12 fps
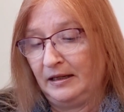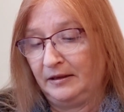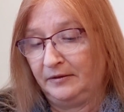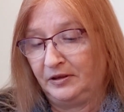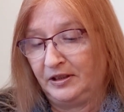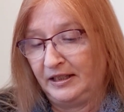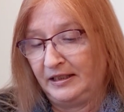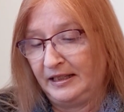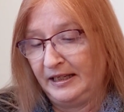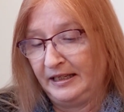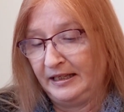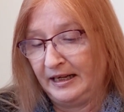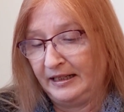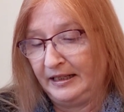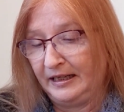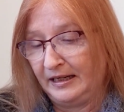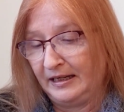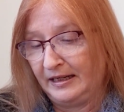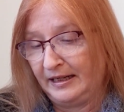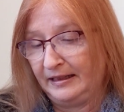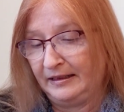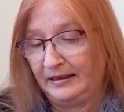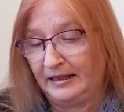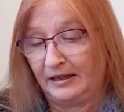of
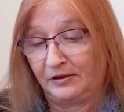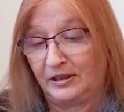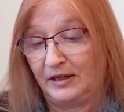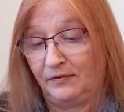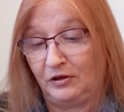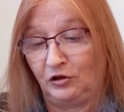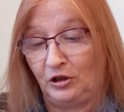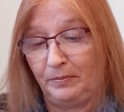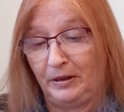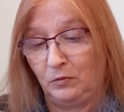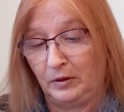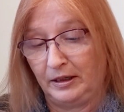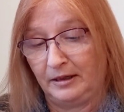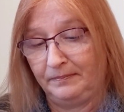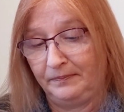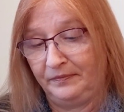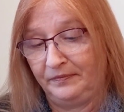$16.99. Now, see if the shipping went up.